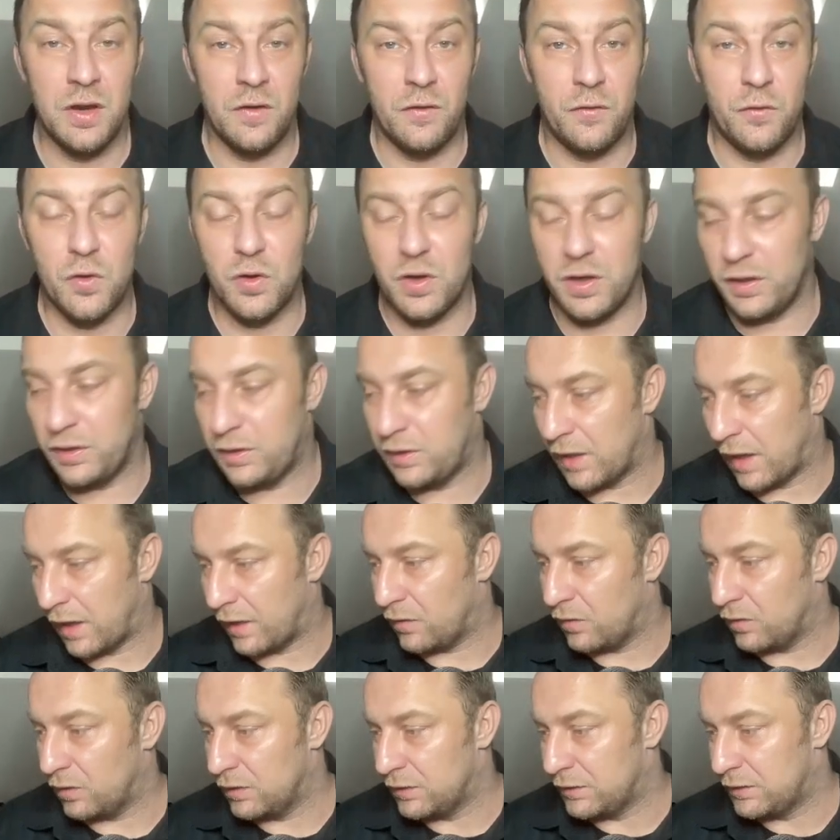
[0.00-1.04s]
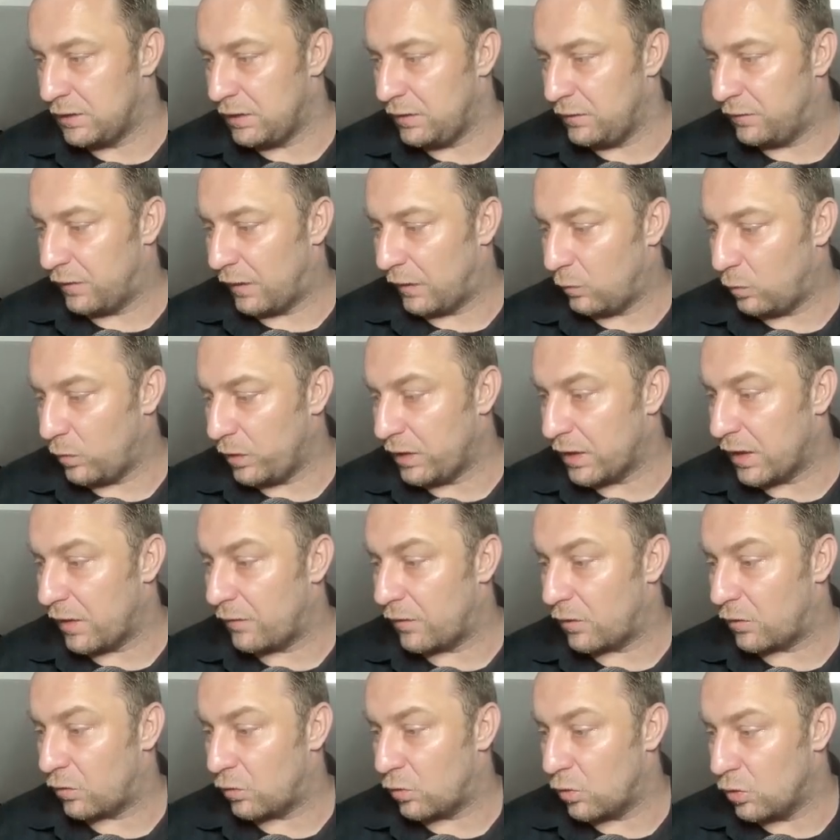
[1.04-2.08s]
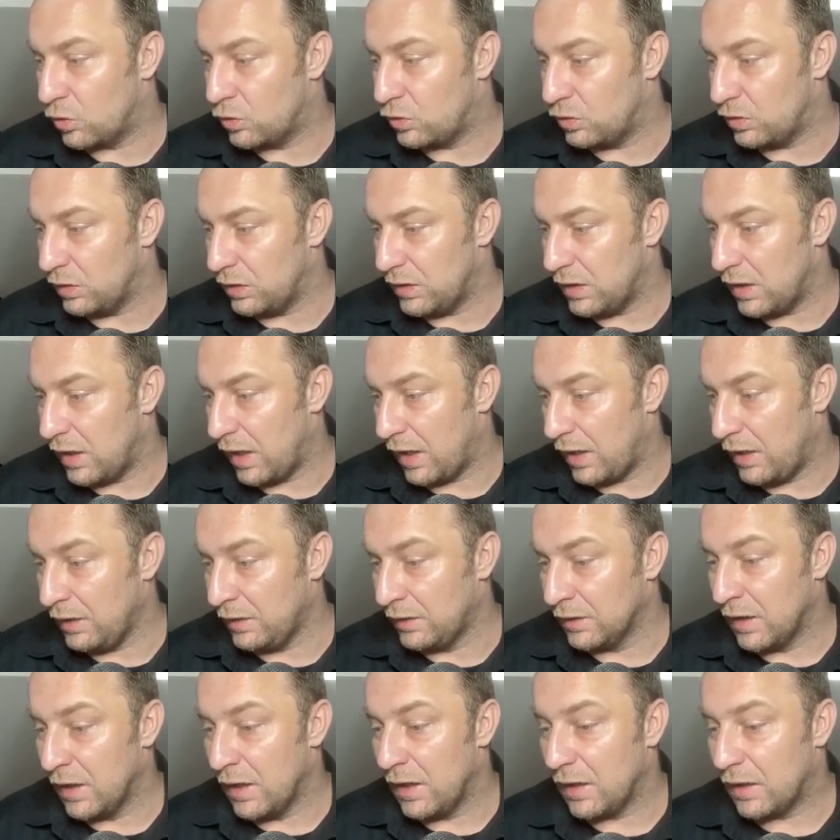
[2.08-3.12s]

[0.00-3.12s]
for an attack on the c file we have rook to e8